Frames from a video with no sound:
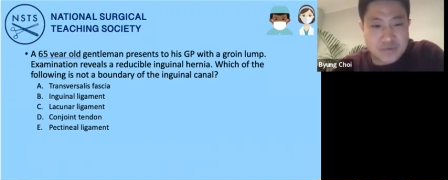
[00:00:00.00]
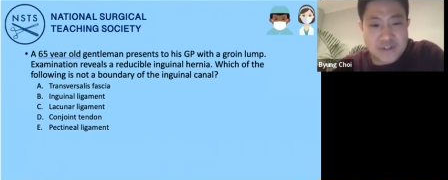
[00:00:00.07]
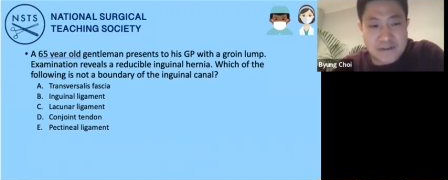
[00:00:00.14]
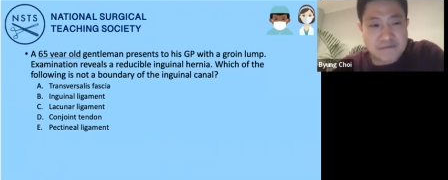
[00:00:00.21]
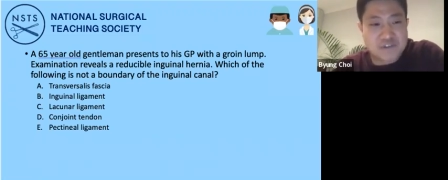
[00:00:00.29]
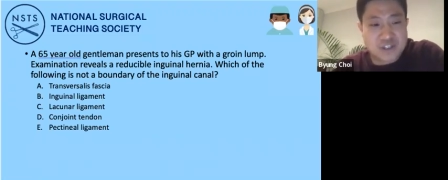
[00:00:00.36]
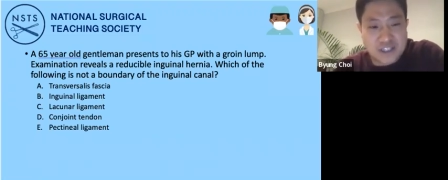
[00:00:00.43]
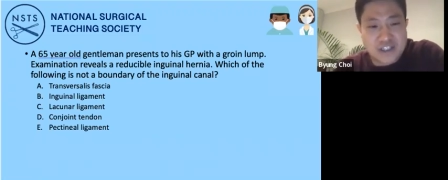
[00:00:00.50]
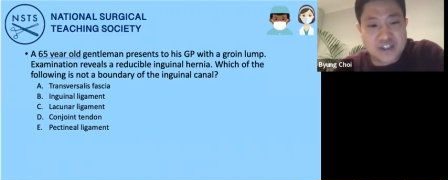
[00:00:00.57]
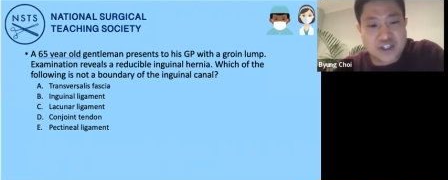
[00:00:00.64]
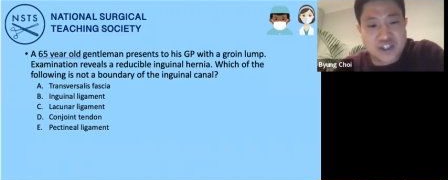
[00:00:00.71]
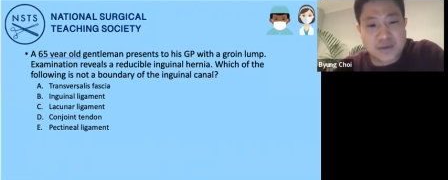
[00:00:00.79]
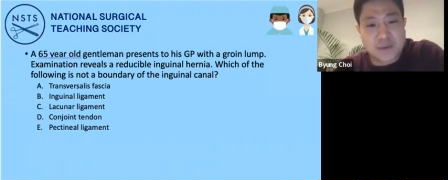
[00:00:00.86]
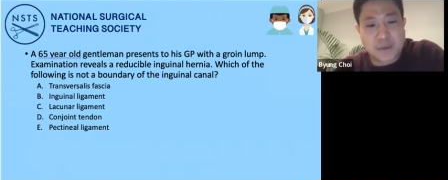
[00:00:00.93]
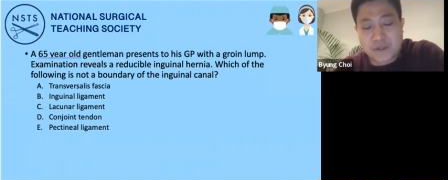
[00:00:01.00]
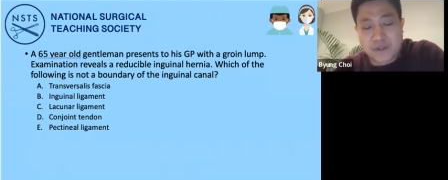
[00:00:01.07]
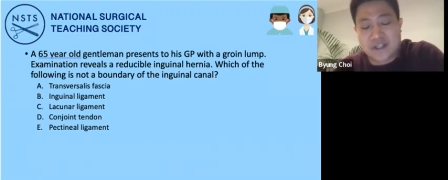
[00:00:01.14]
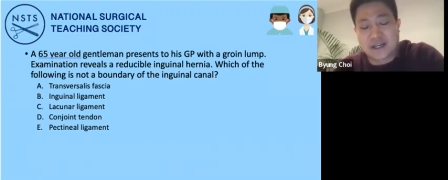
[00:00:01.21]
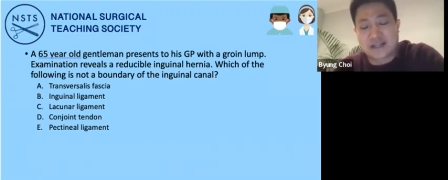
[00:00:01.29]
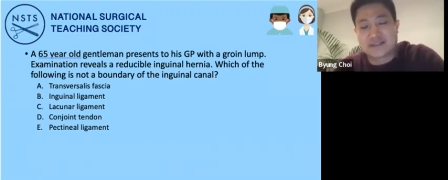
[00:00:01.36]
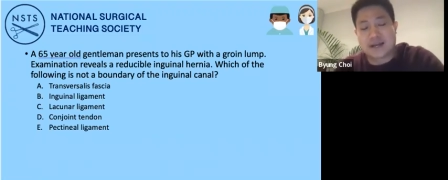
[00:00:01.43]
definitely going to come up in
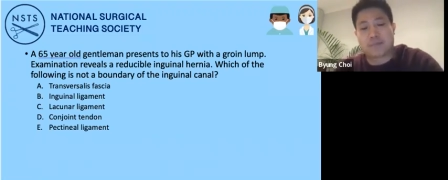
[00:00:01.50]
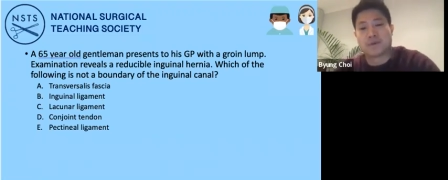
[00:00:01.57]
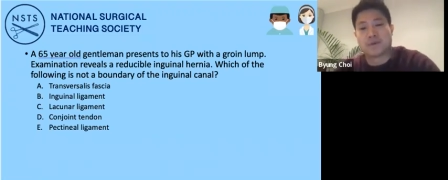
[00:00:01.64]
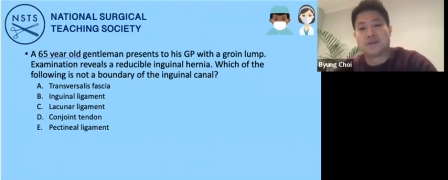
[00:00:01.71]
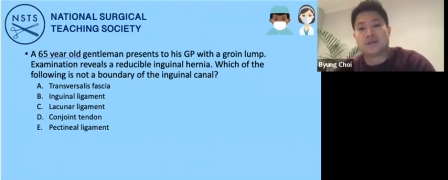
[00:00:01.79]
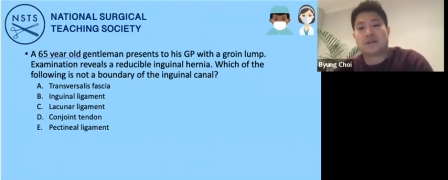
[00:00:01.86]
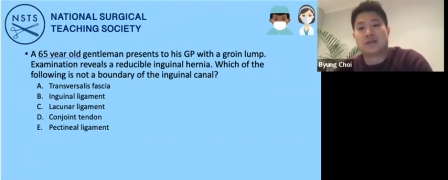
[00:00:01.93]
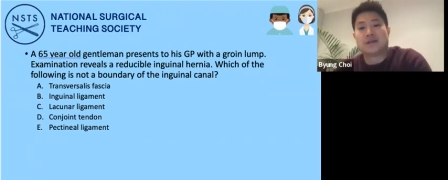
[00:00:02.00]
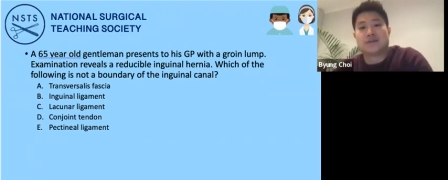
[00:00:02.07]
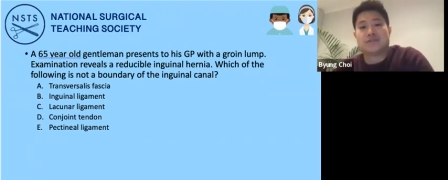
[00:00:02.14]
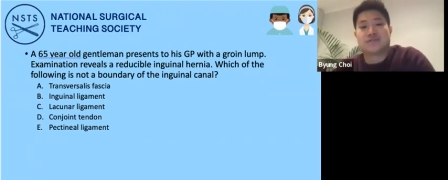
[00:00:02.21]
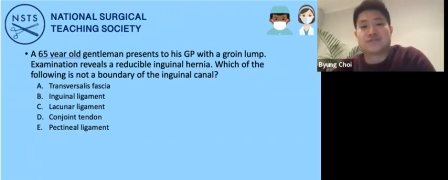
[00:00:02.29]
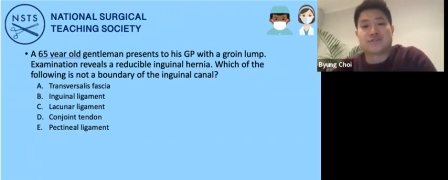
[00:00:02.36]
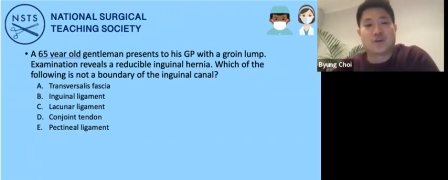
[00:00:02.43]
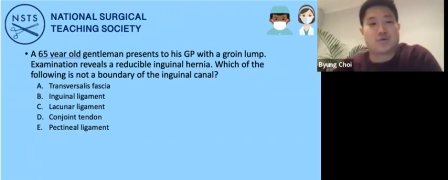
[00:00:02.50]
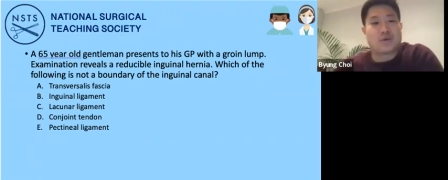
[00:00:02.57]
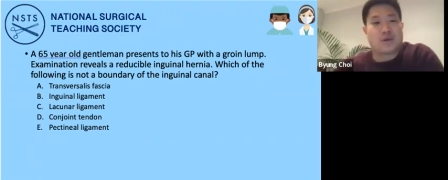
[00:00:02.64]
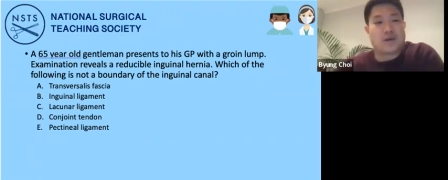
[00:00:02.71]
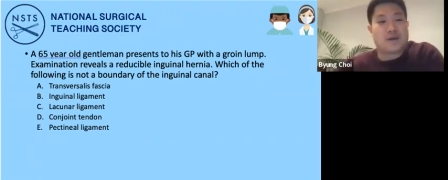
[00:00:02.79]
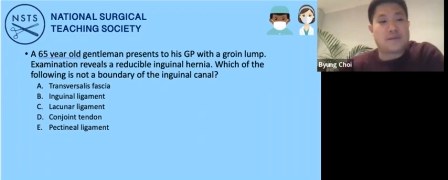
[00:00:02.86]
the exam. And so